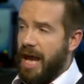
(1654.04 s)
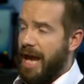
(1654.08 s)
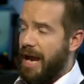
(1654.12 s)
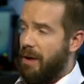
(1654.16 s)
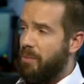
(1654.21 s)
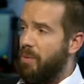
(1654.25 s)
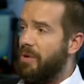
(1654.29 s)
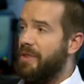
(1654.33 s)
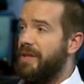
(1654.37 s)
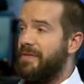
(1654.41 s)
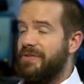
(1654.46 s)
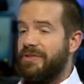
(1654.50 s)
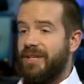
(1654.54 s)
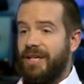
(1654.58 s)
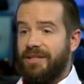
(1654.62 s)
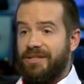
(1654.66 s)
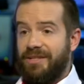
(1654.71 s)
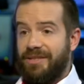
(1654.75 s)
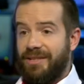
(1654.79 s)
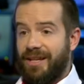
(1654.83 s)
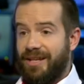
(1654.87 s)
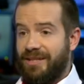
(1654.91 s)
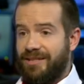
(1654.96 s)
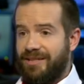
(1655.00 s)
And what they've said
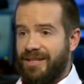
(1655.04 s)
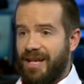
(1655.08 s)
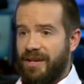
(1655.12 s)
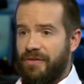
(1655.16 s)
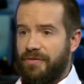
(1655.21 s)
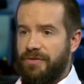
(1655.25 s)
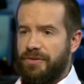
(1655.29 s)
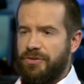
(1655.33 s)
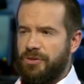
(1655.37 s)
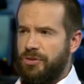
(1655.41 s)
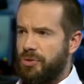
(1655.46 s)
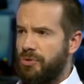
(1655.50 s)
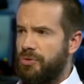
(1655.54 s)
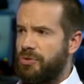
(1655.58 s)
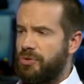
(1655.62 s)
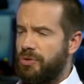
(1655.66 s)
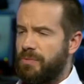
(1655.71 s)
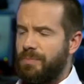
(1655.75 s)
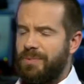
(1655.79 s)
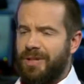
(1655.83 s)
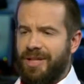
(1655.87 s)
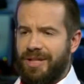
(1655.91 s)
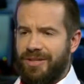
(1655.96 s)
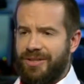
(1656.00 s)
to their staff is, you
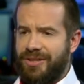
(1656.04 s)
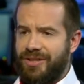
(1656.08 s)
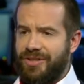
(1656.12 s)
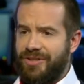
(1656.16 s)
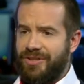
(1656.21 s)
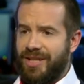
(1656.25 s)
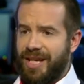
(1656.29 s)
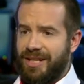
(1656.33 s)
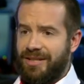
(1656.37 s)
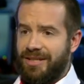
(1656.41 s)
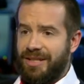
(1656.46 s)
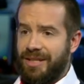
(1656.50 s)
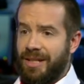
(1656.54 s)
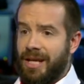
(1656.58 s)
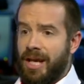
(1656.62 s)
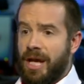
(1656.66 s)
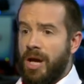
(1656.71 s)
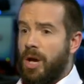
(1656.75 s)
should be understanding.